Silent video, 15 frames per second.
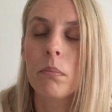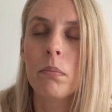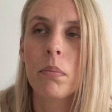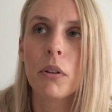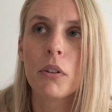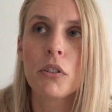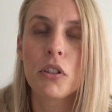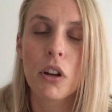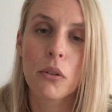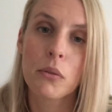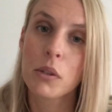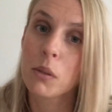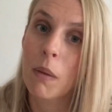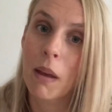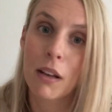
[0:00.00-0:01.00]
but don't
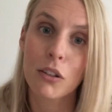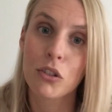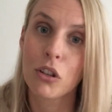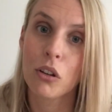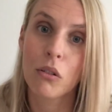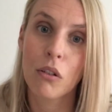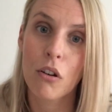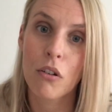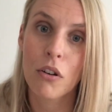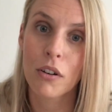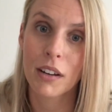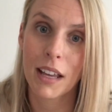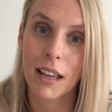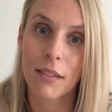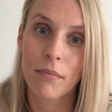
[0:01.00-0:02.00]
spend too long on
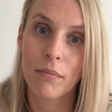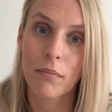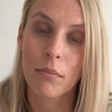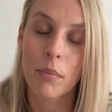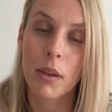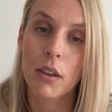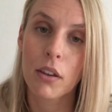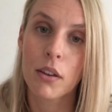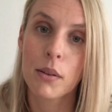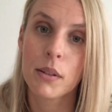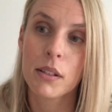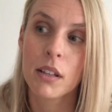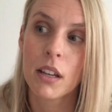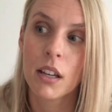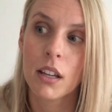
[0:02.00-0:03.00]
it
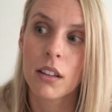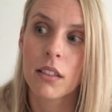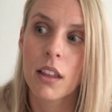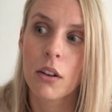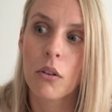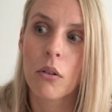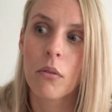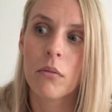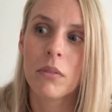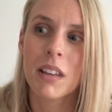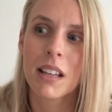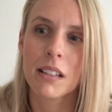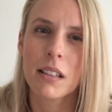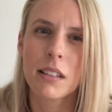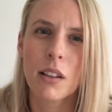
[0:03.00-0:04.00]
because they're not
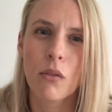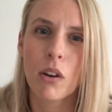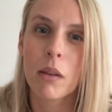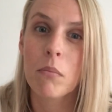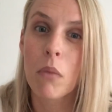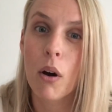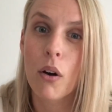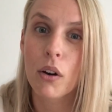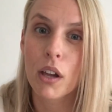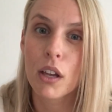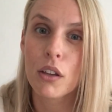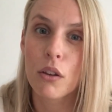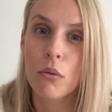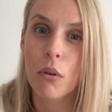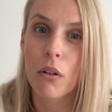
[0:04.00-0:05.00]
necessarily marking
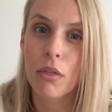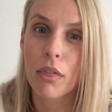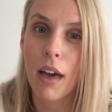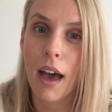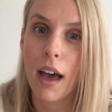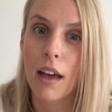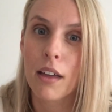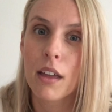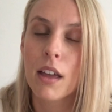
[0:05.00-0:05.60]
you on that.